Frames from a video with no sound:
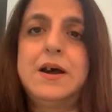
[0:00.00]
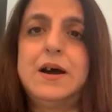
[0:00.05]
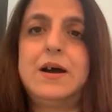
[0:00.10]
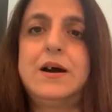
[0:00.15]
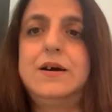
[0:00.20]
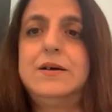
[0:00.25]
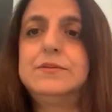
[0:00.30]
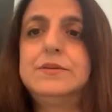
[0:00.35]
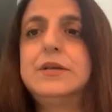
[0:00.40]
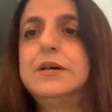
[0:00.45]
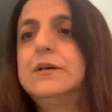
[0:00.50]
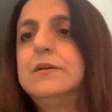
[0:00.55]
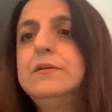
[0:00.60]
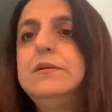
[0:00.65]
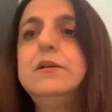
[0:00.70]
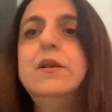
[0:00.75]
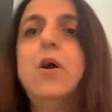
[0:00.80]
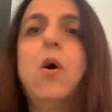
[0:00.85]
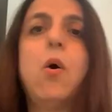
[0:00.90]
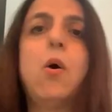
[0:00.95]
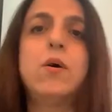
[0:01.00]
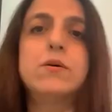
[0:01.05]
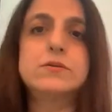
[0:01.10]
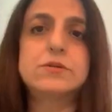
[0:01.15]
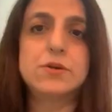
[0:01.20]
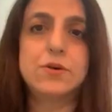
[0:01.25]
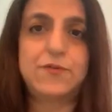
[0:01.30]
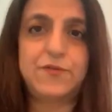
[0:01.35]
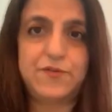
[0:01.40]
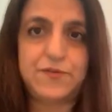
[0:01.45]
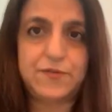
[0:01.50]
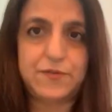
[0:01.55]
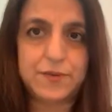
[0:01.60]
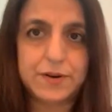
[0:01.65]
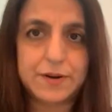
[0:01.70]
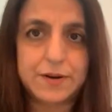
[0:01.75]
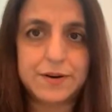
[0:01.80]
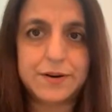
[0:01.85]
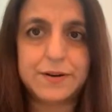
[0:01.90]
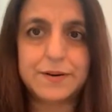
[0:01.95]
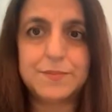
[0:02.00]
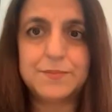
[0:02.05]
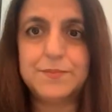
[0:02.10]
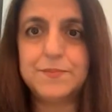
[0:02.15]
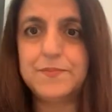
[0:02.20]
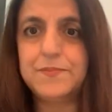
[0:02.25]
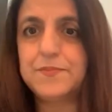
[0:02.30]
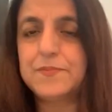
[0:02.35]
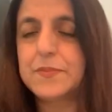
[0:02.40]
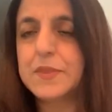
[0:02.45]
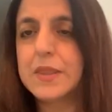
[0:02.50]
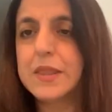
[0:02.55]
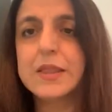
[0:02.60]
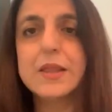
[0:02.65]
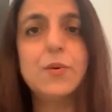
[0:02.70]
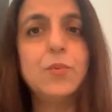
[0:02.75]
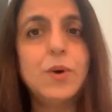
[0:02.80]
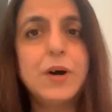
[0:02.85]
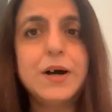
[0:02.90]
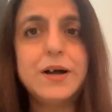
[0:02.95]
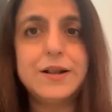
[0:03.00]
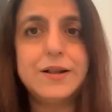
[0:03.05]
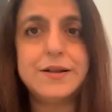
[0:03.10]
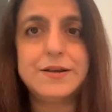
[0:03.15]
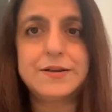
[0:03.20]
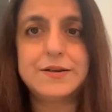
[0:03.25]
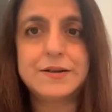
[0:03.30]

the laws of uh, the world,